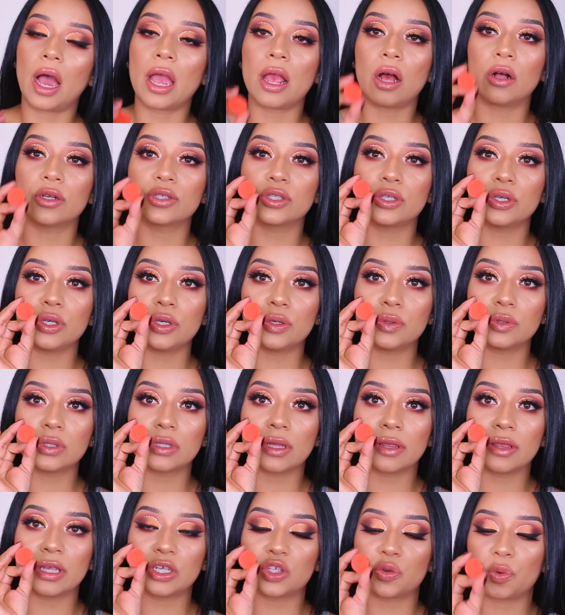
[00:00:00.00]
I also use
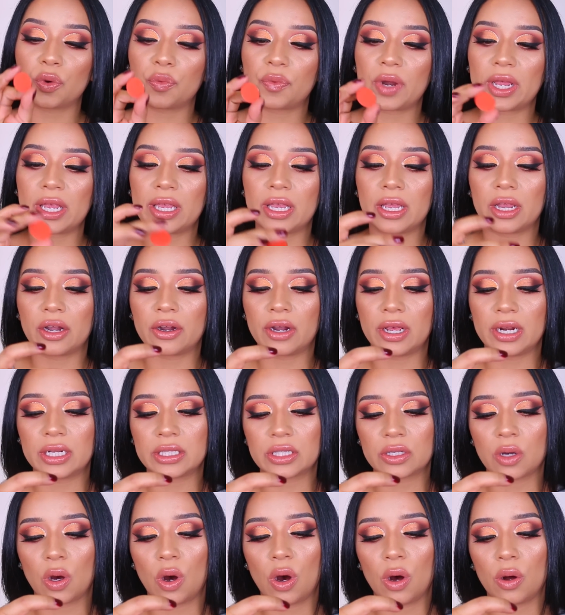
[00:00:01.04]
this one right here. It
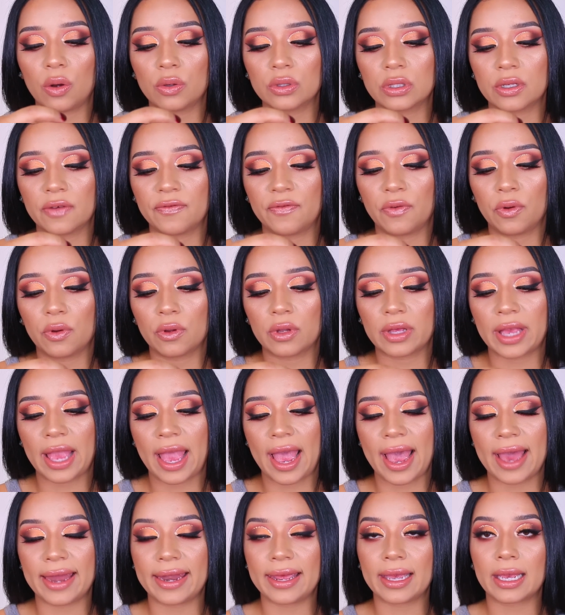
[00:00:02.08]
is called
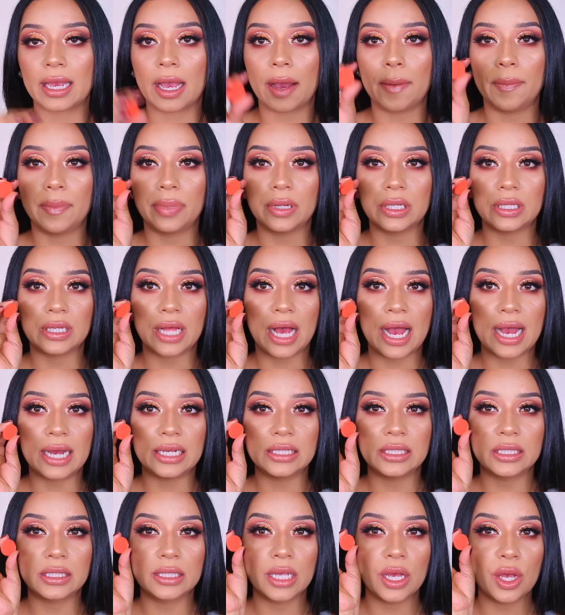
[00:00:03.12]
Volcanic
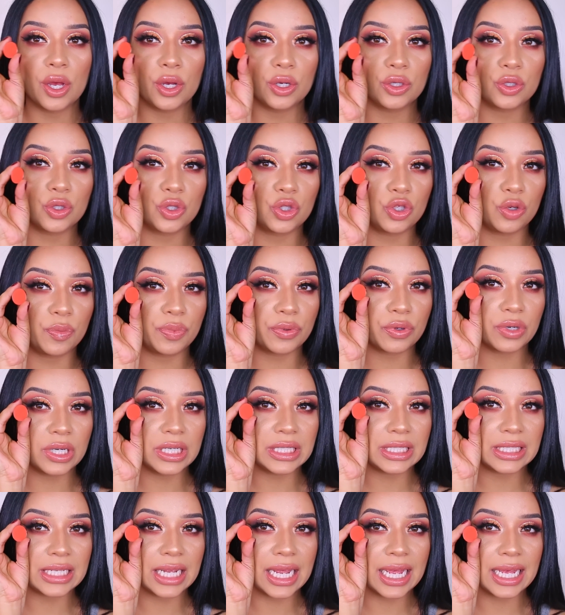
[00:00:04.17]
Blast. Super
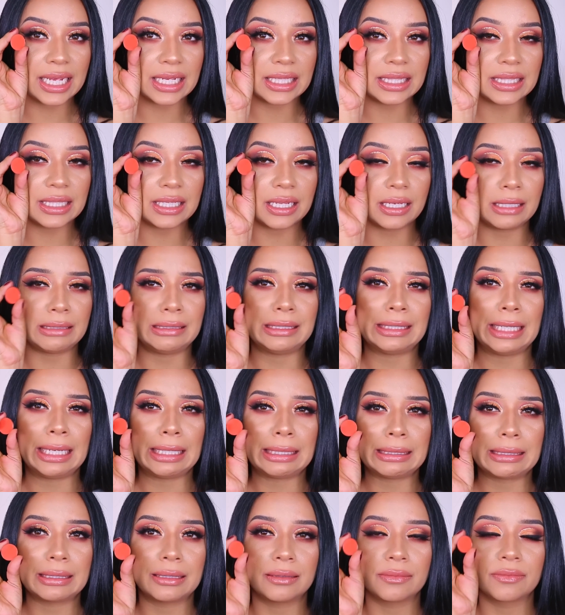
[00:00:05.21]
intense,
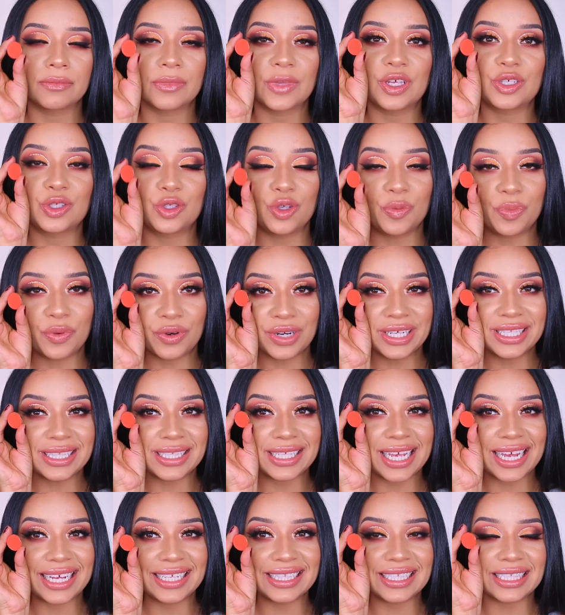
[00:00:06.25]
intense, super
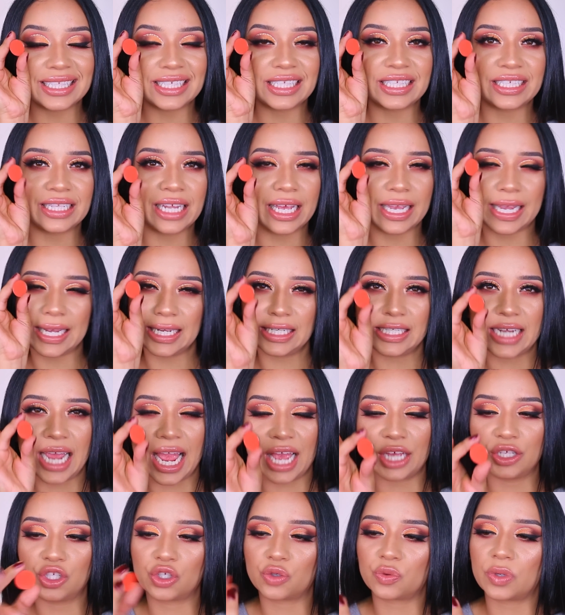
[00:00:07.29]
intense, like a
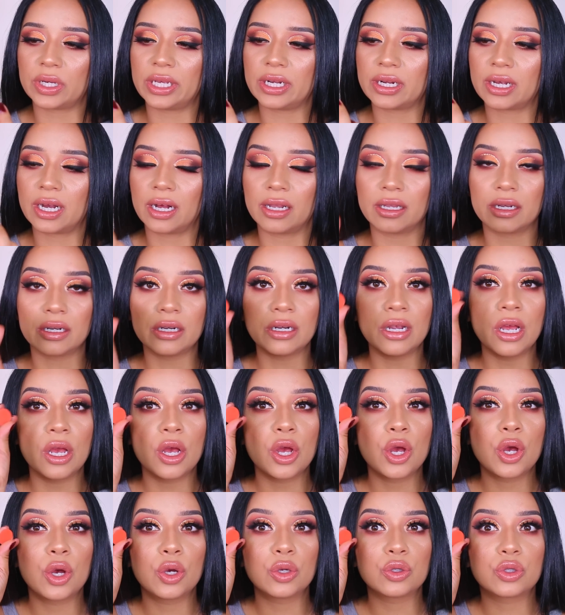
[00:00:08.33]
tangerine color.
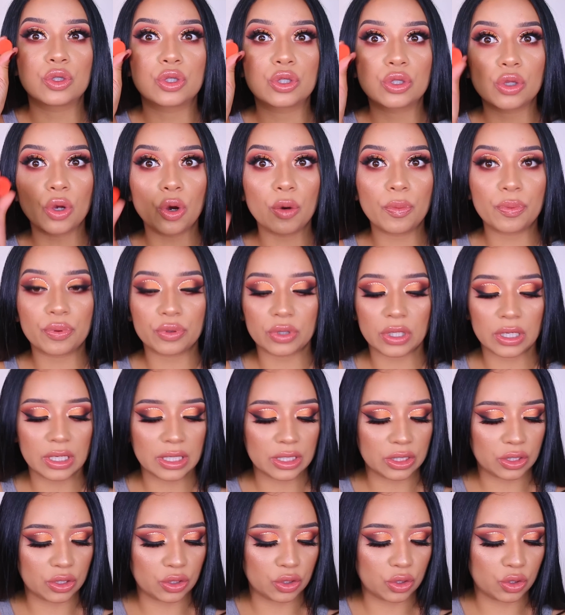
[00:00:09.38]
So
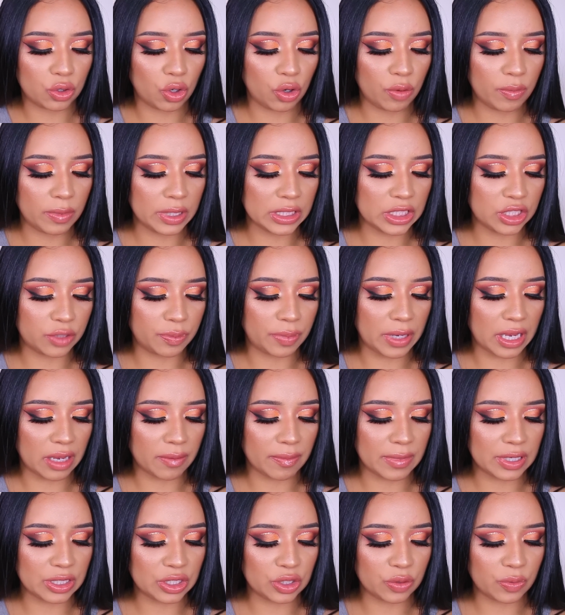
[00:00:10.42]
pretty, so much
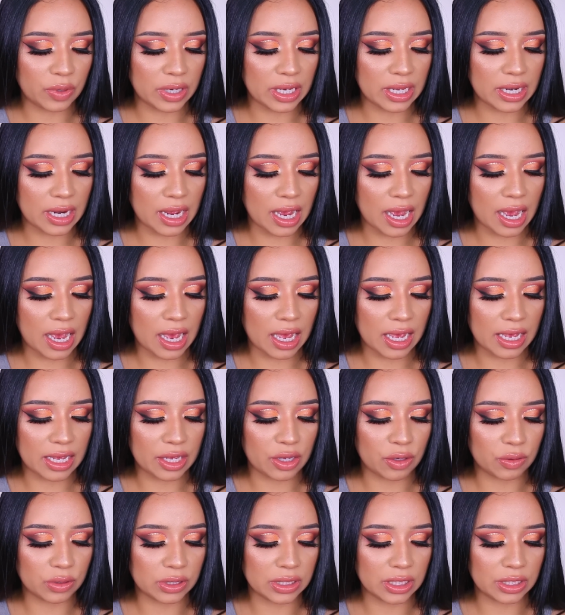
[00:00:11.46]
pigment to it. I
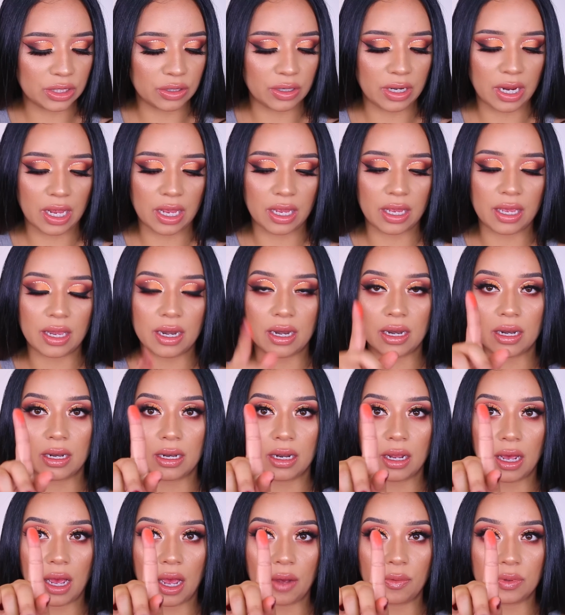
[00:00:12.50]
used it today
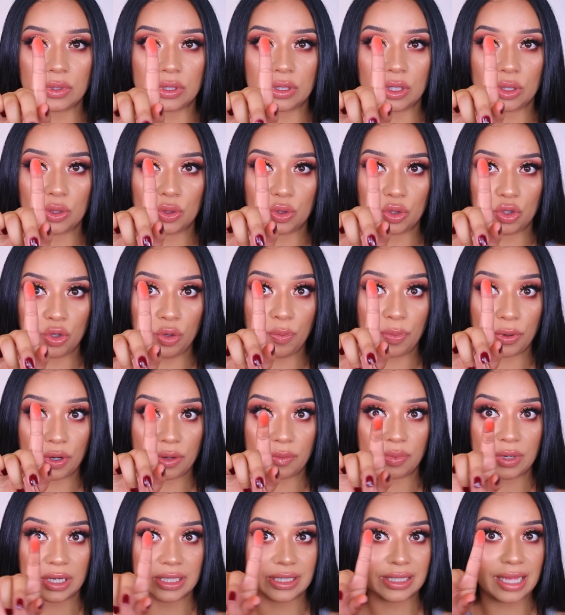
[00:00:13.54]
and I was super
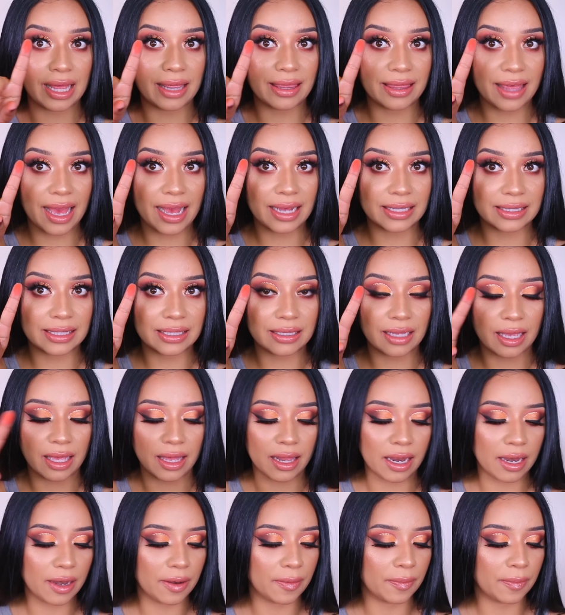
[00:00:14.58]
impressed. That's it.